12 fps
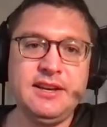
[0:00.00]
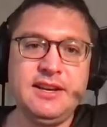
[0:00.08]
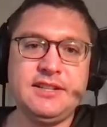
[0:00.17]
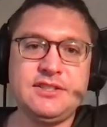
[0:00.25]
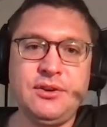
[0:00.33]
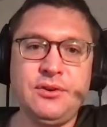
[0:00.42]

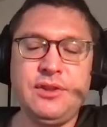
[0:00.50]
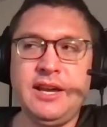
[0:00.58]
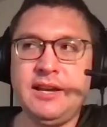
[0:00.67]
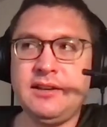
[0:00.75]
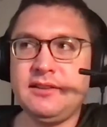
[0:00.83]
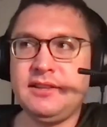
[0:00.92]
And so
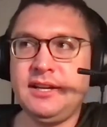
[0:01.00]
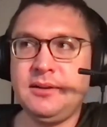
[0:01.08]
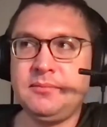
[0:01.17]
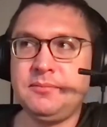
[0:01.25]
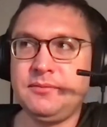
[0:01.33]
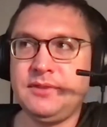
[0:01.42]
they they
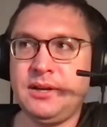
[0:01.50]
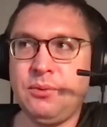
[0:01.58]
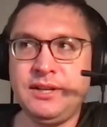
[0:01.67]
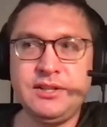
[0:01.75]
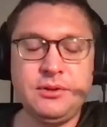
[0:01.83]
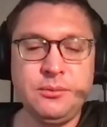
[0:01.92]
uh, they
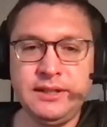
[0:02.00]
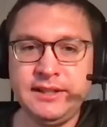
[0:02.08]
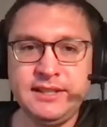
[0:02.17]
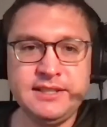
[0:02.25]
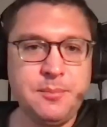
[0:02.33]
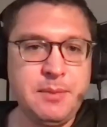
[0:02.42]
went to one
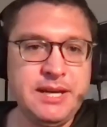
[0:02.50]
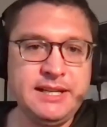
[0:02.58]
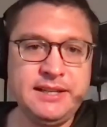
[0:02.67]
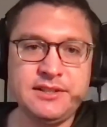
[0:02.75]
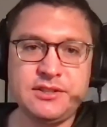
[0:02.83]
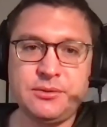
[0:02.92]
of these
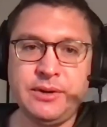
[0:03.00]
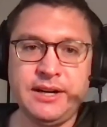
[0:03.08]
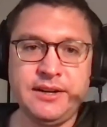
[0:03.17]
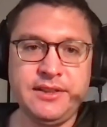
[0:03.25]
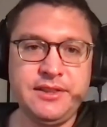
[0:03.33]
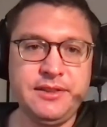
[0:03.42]
meetings
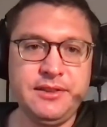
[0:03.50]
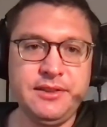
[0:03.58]
where,